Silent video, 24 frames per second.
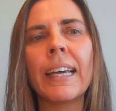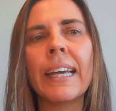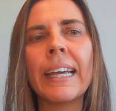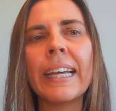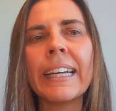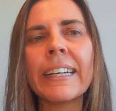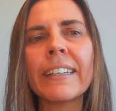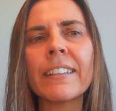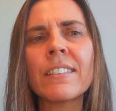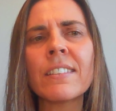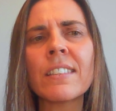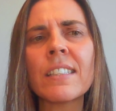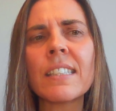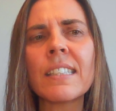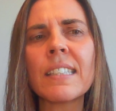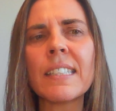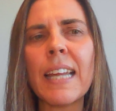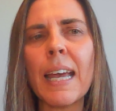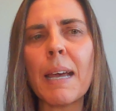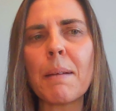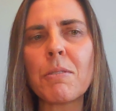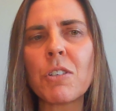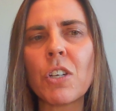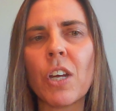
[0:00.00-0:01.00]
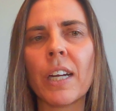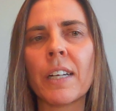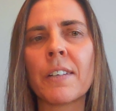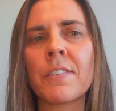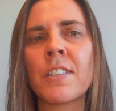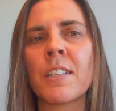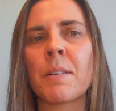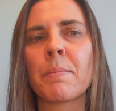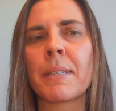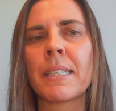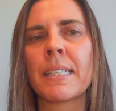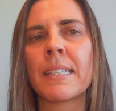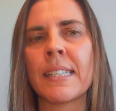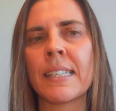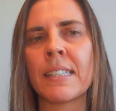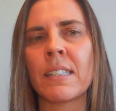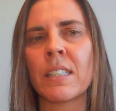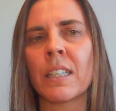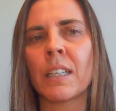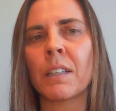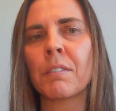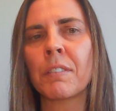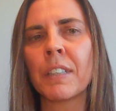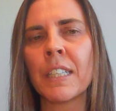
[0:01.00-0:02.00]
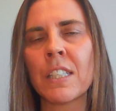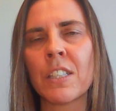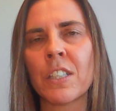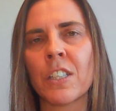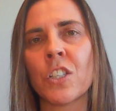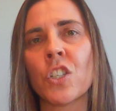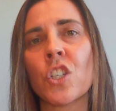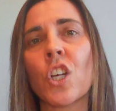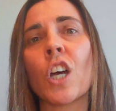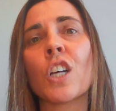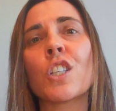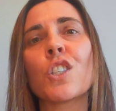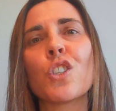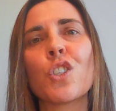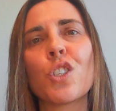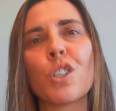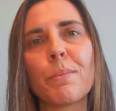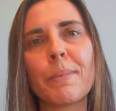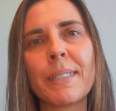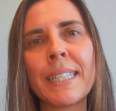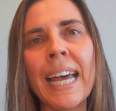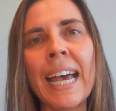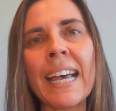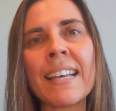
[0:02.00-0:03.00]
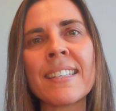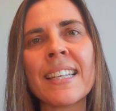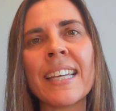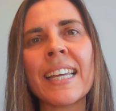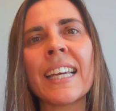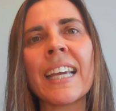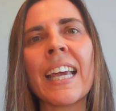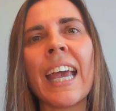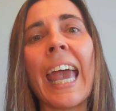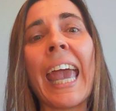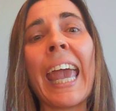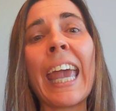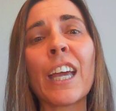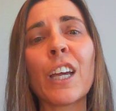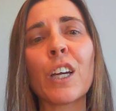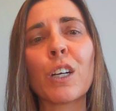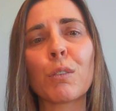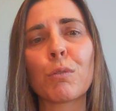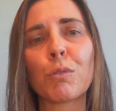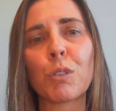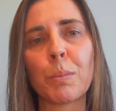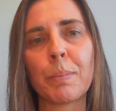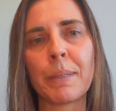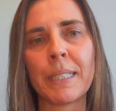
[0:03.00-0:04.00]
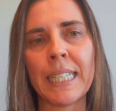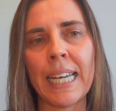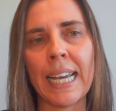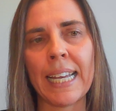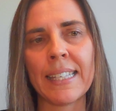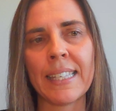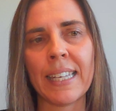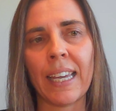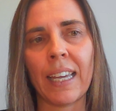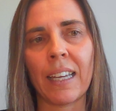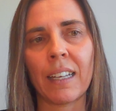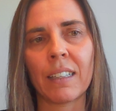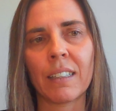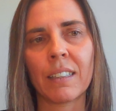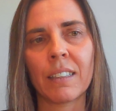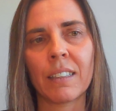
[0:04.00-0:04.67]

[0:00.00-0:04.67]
Here is a snapshot of some existing research on subitizing and groupitizing.